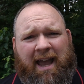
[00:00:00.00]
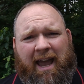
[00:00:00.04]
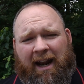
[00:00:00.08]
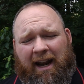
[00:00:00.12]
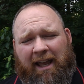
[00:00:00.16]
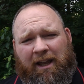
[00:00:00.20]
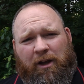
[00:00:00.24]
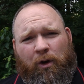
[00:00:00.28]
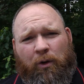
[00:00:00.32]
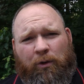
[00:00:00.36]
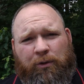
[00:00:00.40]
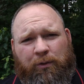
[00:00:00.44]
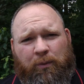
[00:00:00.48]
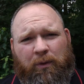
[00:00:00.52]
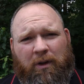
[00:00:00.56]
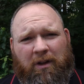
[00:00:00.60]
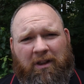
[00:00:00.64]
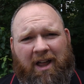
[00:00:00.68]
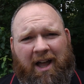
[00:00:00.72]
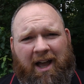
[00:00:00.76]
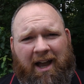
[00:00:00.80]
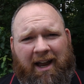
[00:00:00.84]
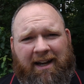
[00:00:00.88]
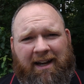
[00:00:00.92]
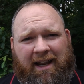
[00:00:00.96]
and I go through the
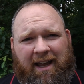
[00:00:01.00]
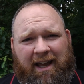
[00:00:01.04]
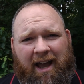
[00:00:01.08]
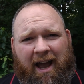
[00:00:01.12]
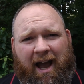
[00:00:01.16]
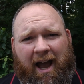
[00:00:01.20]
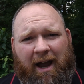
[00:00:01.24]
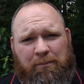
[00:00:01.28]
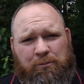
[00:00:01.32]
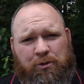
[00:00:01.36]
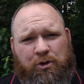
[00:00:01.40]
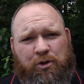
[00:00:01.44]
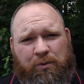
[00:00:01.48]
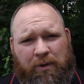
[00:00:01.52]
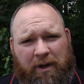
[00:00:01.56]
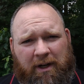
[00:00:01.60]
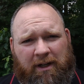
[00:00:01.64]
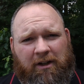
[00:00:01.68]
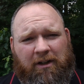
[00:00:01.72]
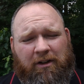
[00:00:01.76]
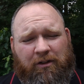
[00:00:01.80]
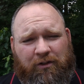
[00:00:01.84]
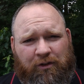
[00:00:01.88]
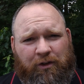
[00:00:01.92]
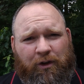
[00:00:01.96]
line, I'm
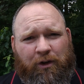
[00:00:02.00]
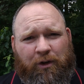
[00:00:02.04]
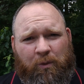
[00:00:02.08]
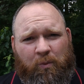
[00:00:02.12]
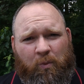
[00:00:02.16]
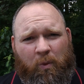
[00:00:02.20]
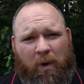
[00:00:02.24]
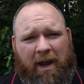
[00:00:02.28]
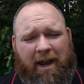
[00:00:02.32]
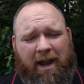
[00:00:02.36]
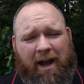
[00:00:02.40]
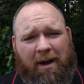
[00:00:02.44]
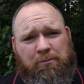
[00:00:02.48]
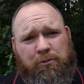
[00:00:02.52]
treated a certain way.